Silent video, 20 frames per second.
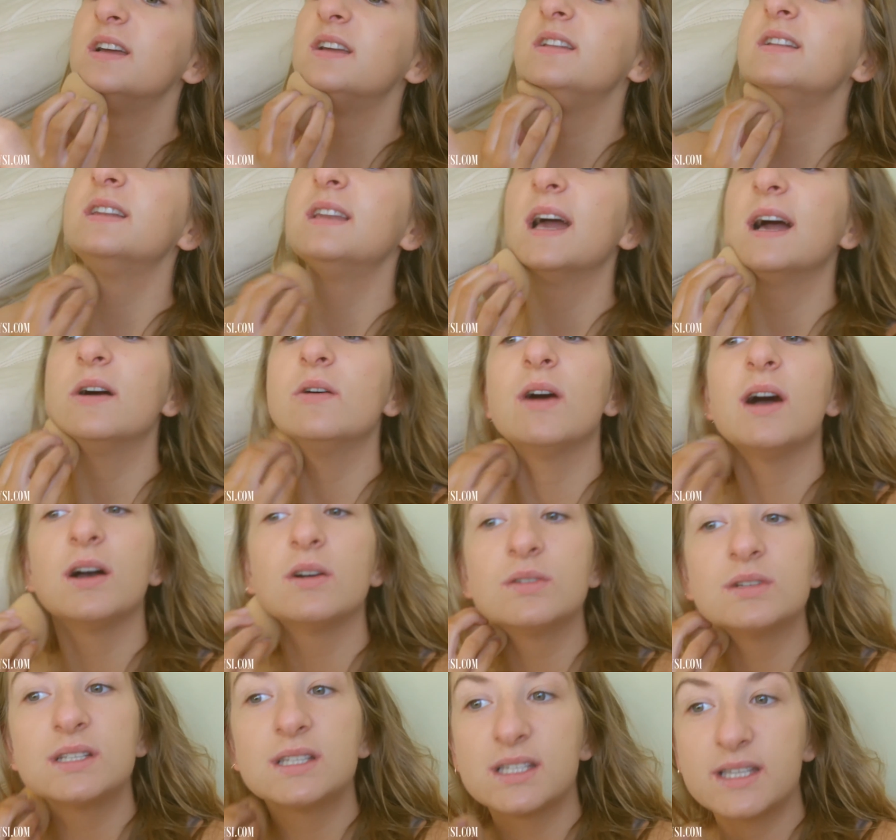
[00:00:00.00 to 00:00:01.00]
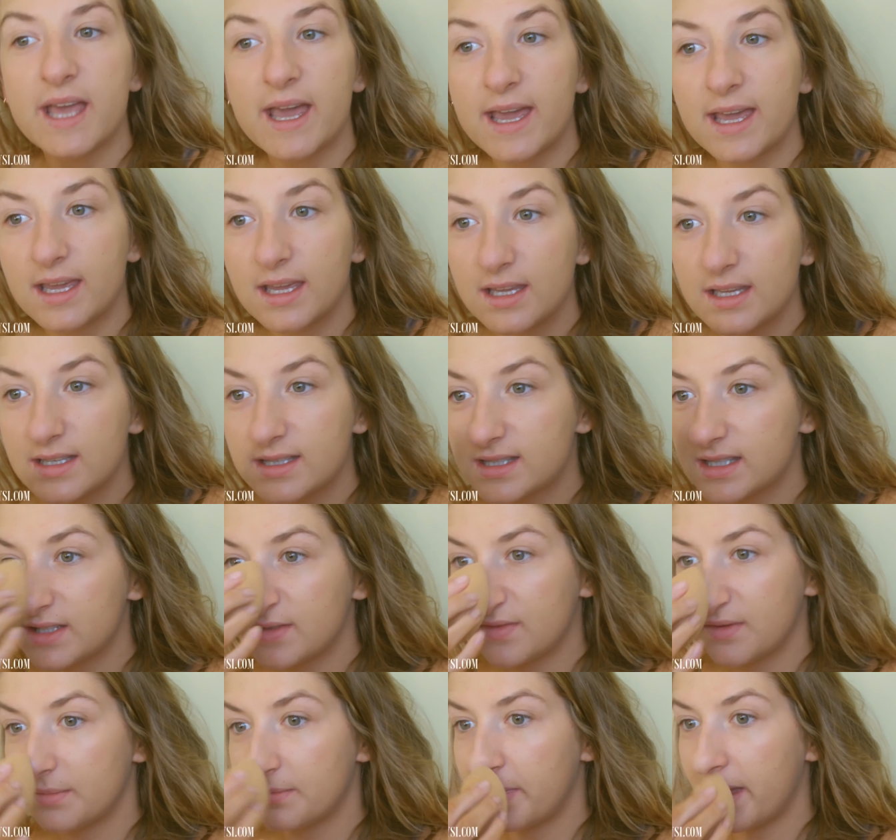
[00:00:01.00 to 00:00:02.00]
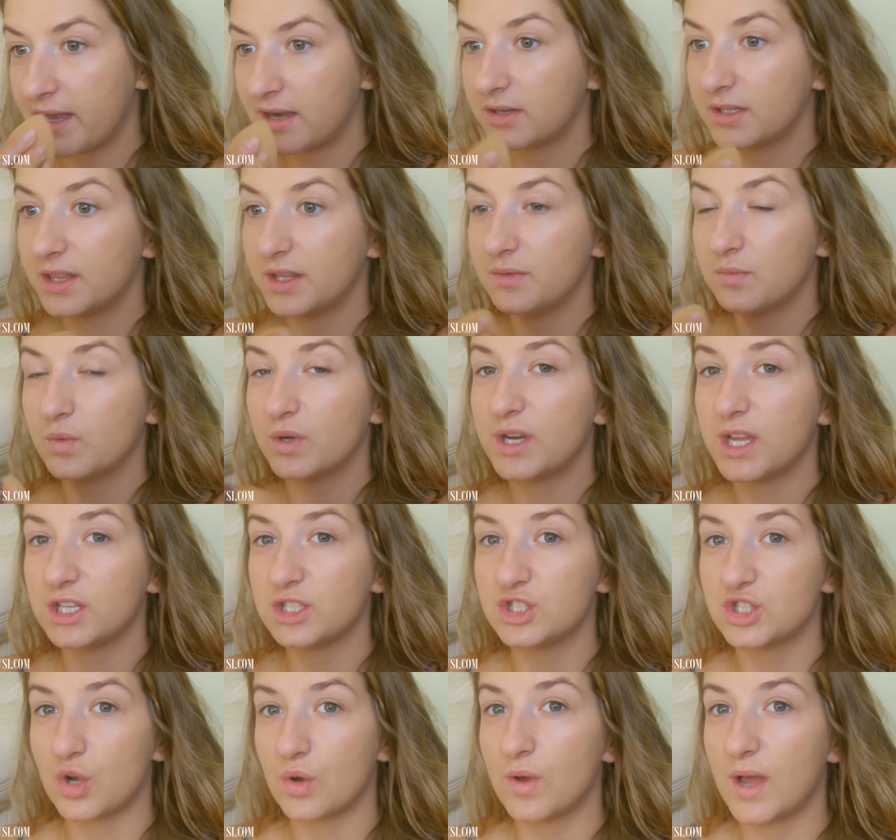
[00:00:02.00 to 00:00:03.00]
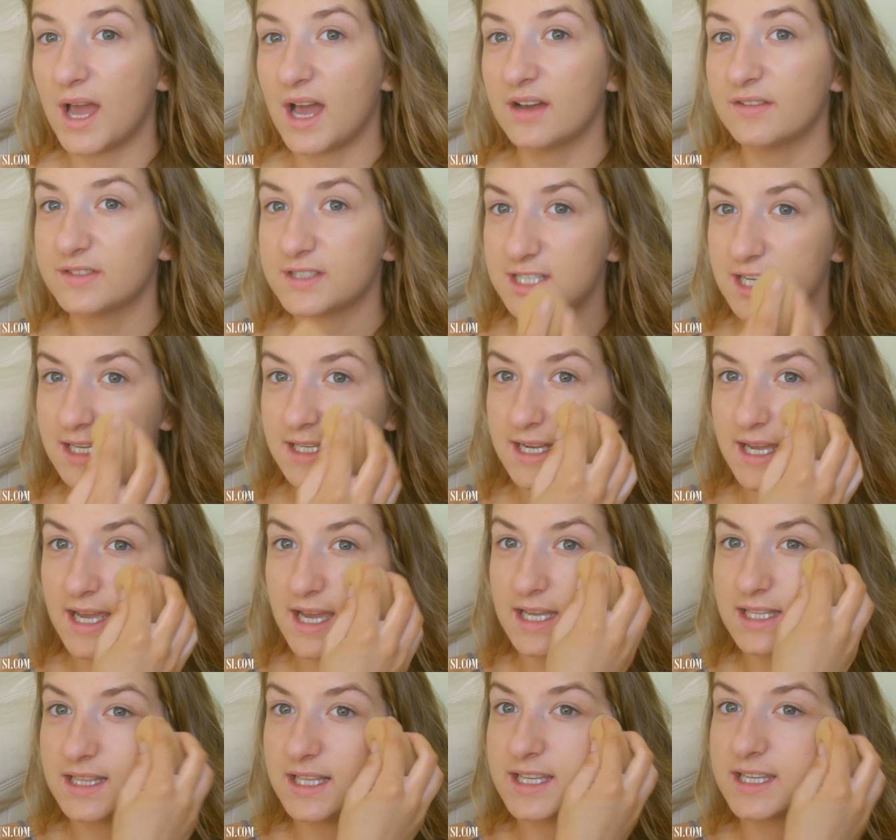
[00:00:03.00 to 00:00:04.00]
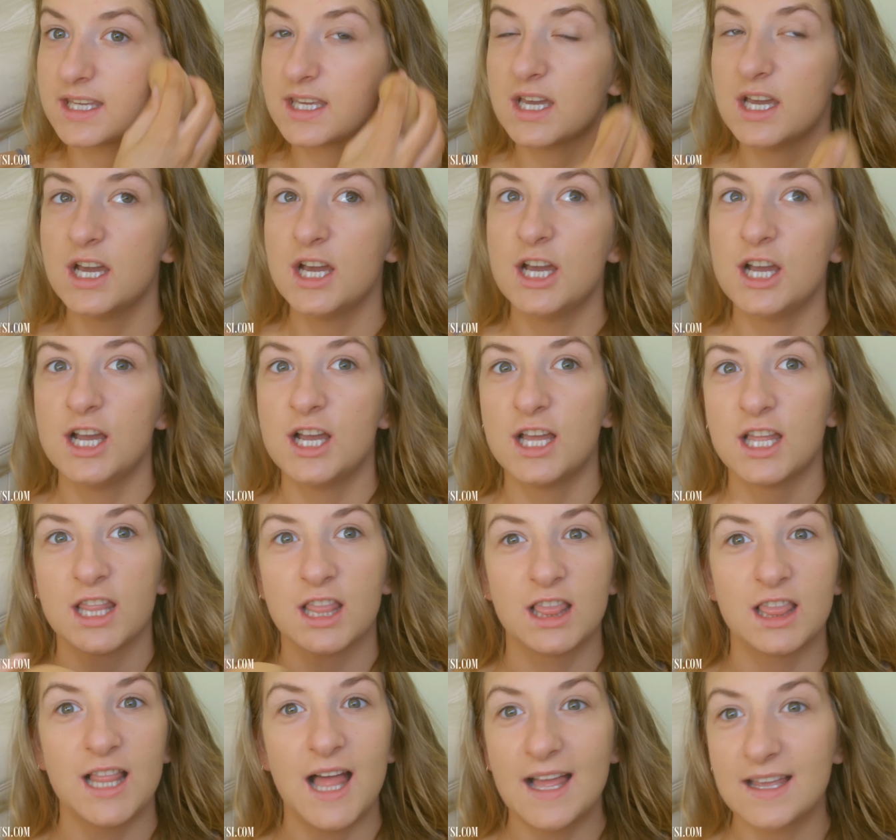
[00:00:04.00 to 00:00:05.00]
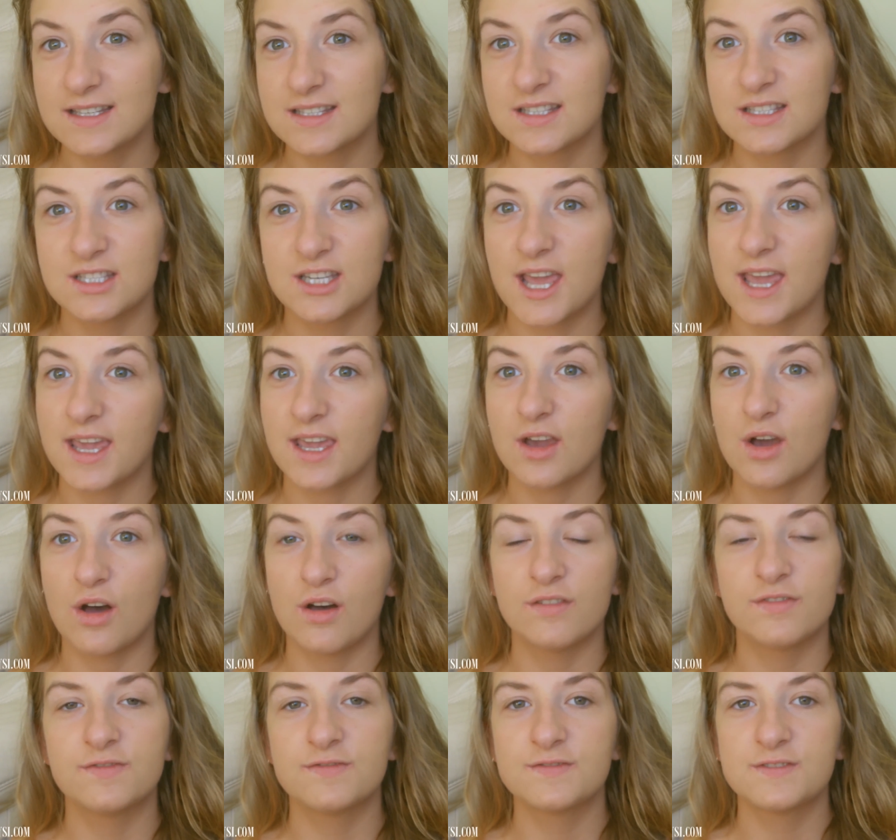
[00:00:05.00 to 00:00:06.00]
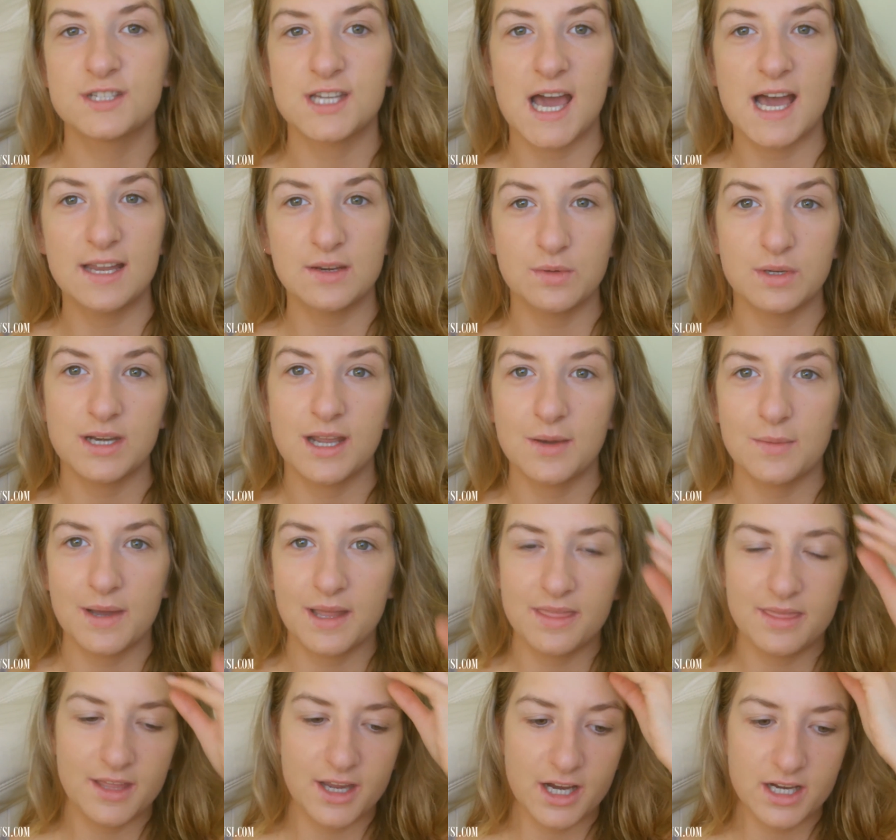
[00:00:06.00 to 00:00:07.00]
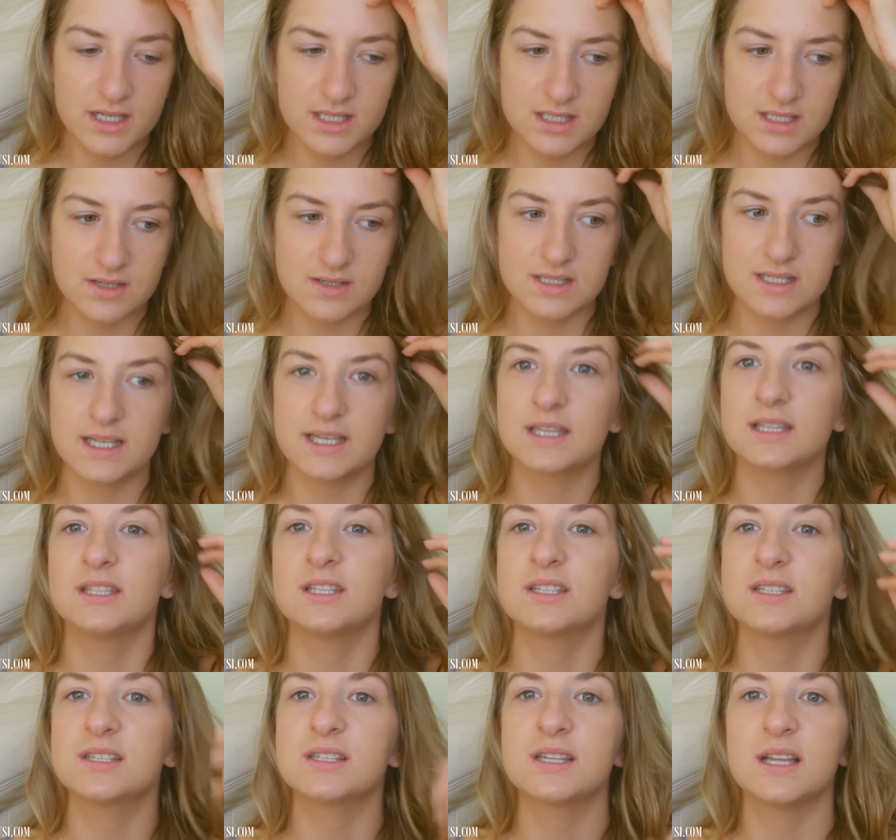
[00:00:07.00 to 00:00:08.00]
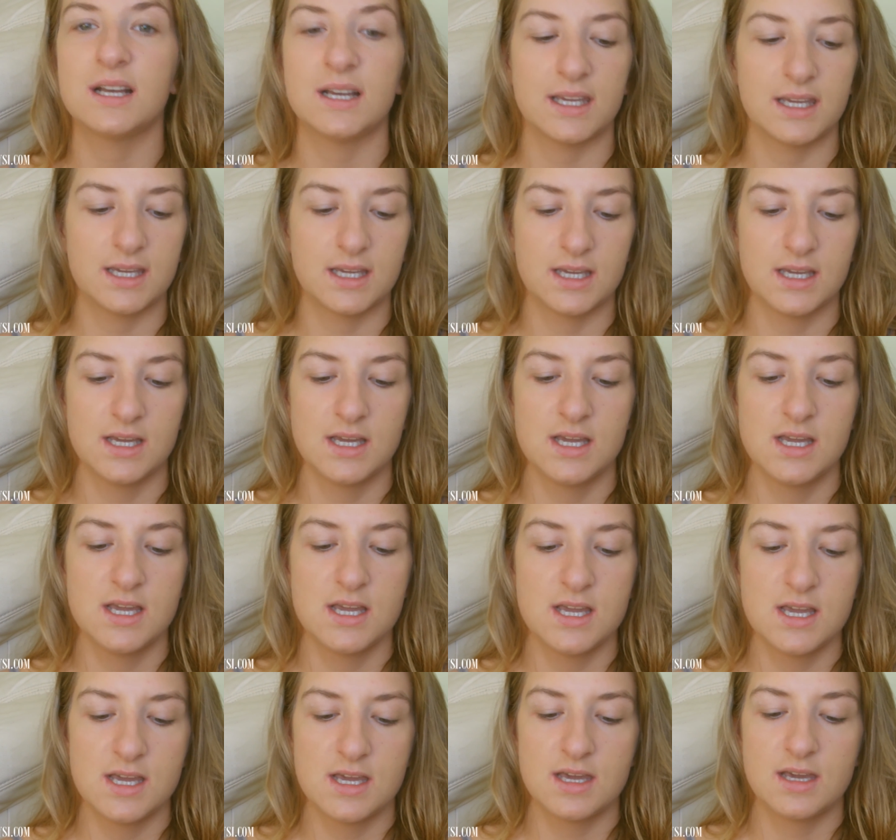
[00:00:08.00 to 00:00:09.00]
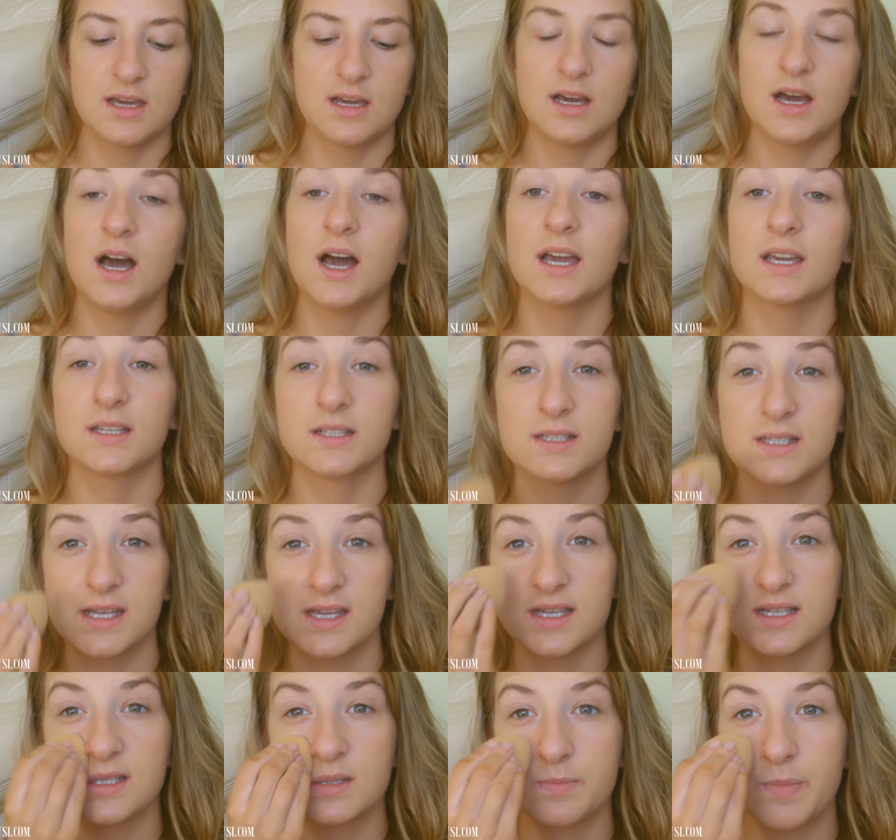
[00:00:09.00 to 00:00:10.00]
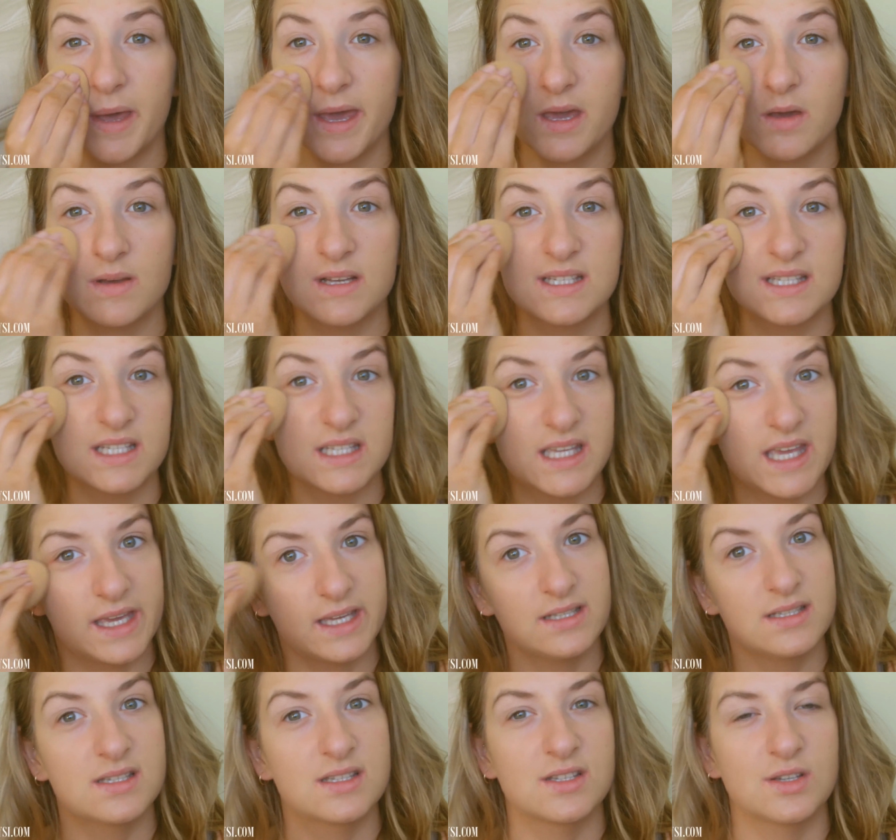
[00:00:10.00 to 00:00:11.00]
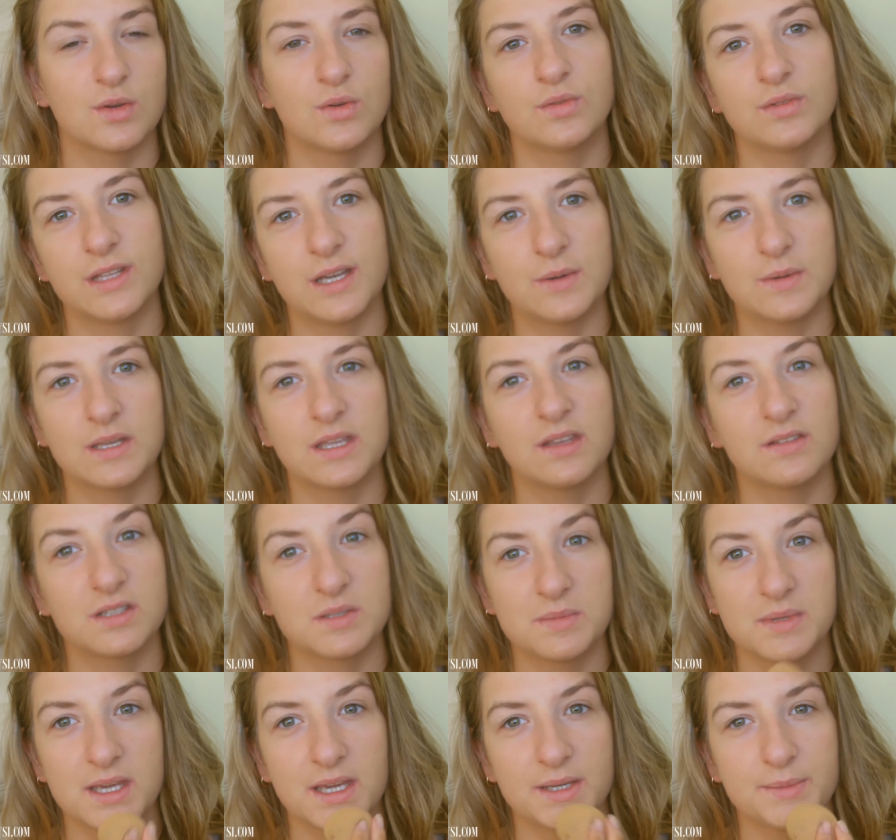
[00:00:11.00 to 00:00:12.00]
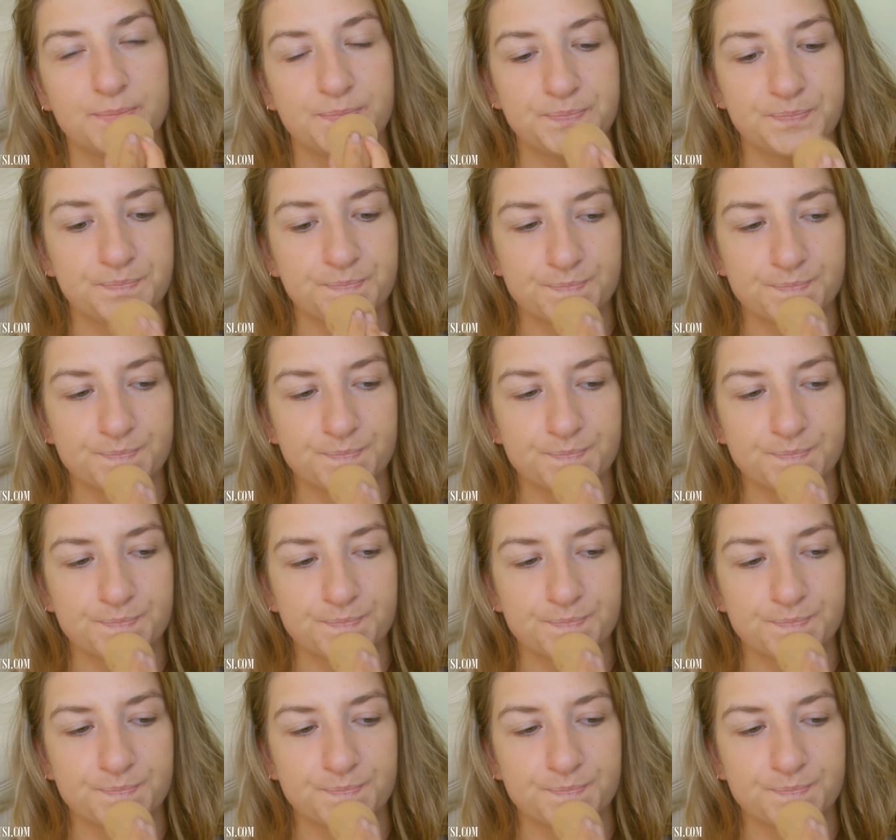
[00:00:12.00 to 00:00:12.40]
Now I would say it's even better than when I don't have tan. I had like last day of tan when I went there, so I was like, this is like, I could say as pale as it gets. So now it gives me an